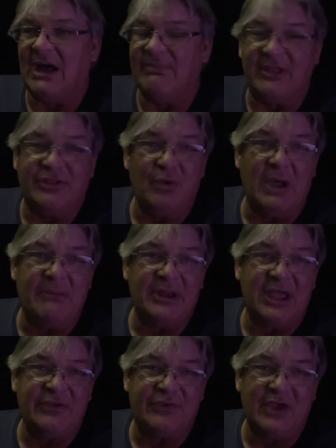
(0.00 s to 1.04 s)
They do have a
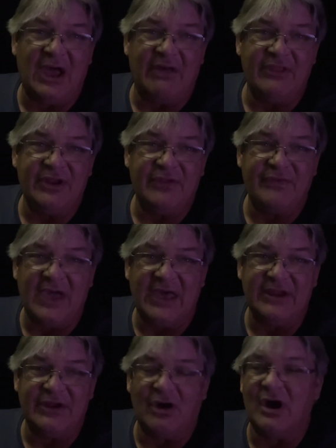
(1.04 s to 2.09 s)
nice shower. They just
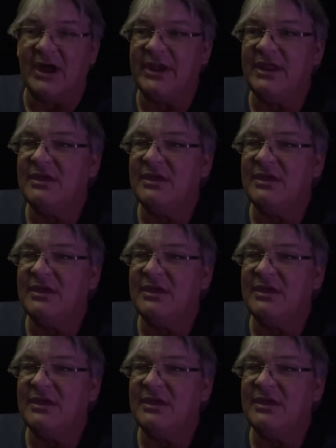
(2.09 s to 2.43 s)
added on.